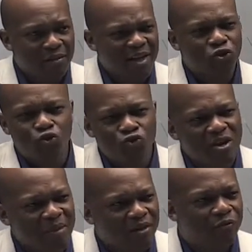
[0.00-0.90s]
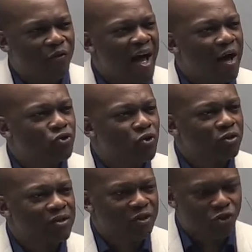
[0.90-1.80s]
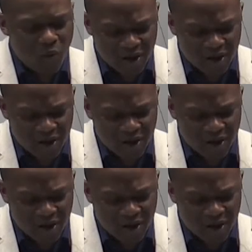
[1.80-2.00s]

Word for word: That's dreaming for the households that you